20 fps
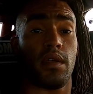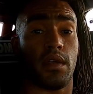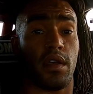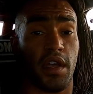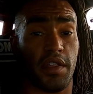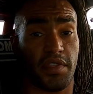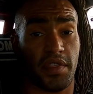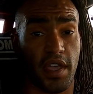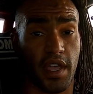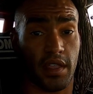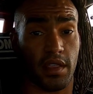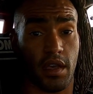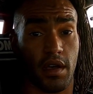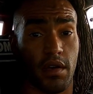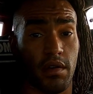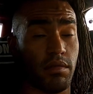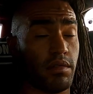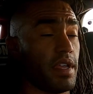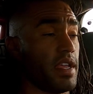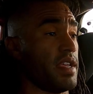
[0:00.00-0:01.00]
Good thing
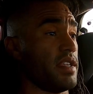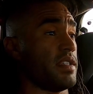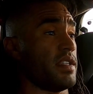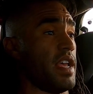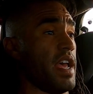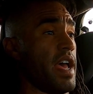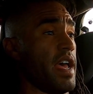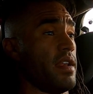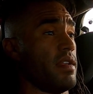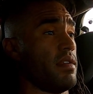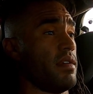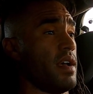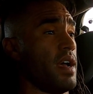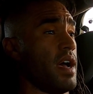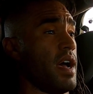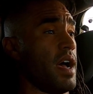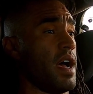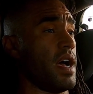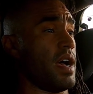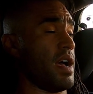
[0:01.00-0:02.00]
though is that
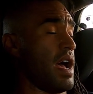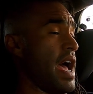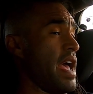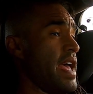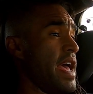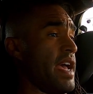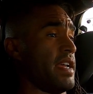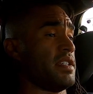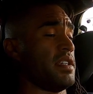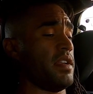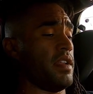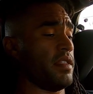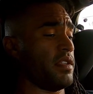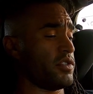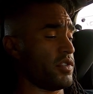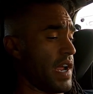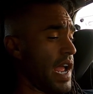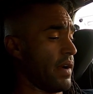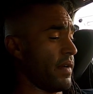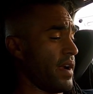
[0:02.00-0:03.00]
uh, I exited
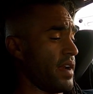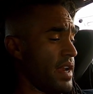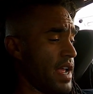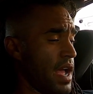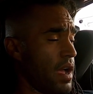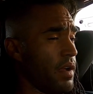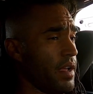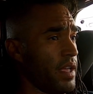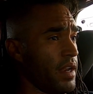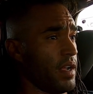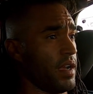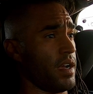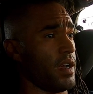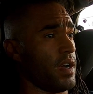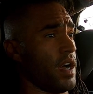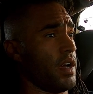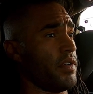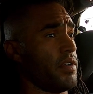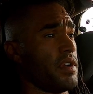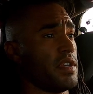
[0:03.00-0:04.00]
the track right now at
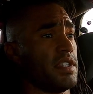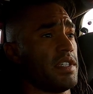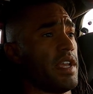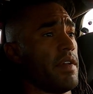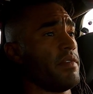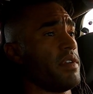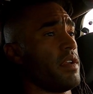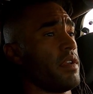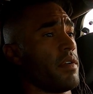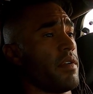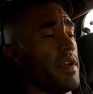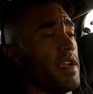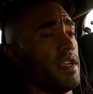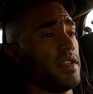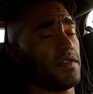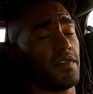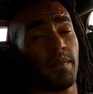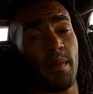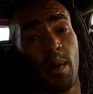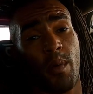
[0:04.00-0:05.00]
one hundred seventy
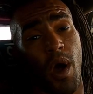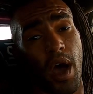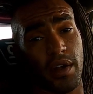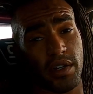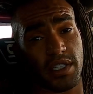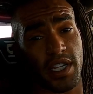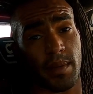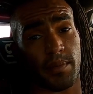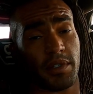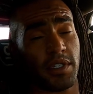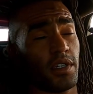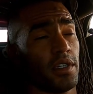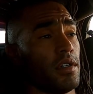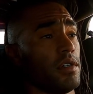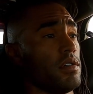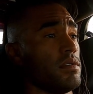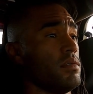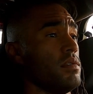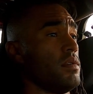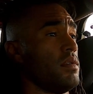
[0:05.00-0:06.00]
degrees for my water temp.
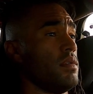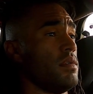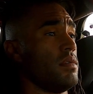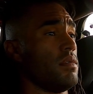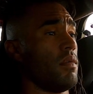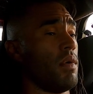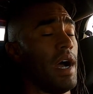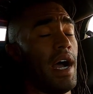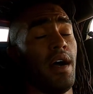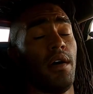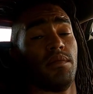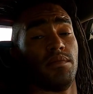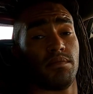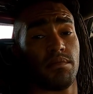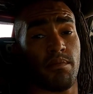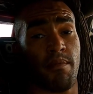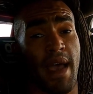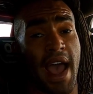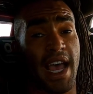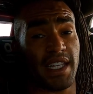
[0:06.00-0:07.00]
So wow,
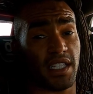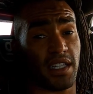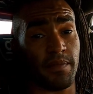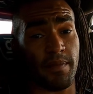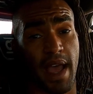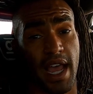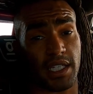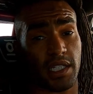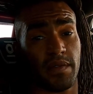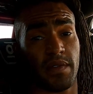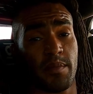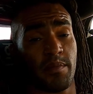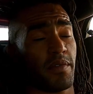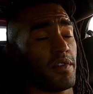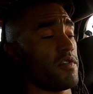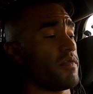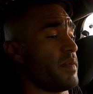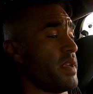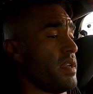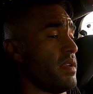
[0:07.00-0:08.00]
massive, massive
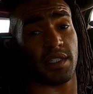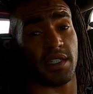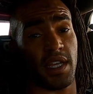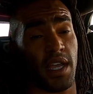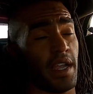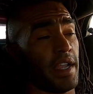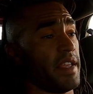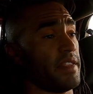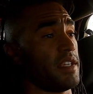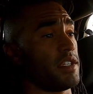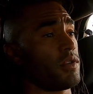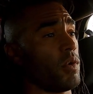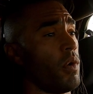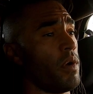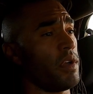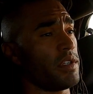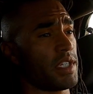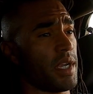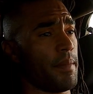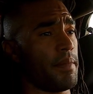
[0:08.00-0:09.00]
improvements. Uh, get this
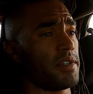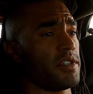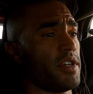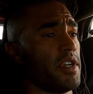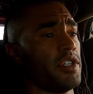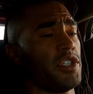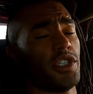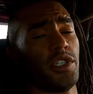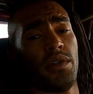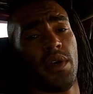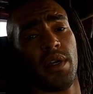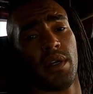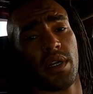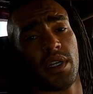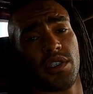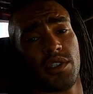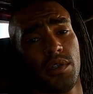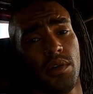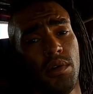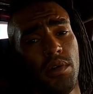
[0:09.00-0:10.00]
oil temperature issue under
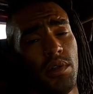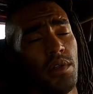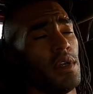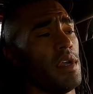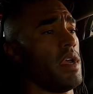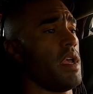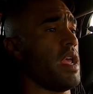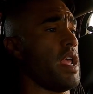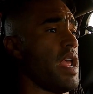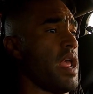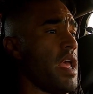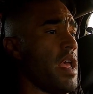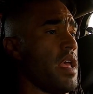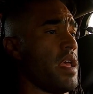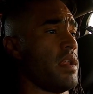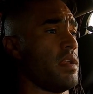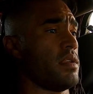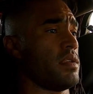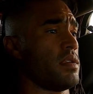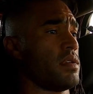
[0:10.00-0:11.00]
control
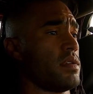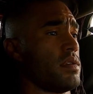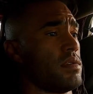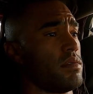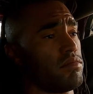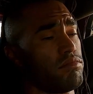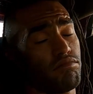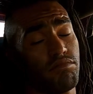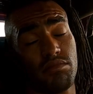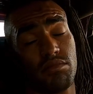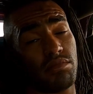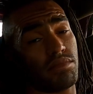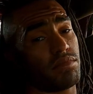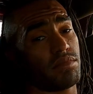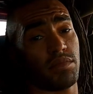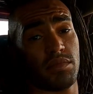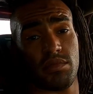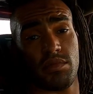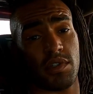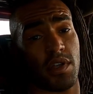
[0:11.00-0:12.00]
and
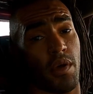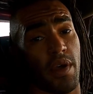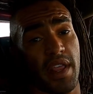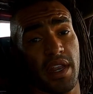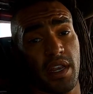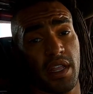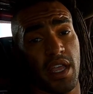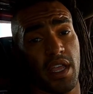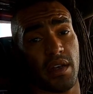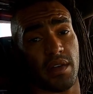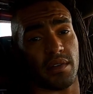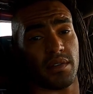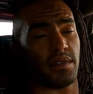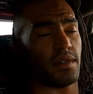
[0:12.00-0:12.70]
go hit it again.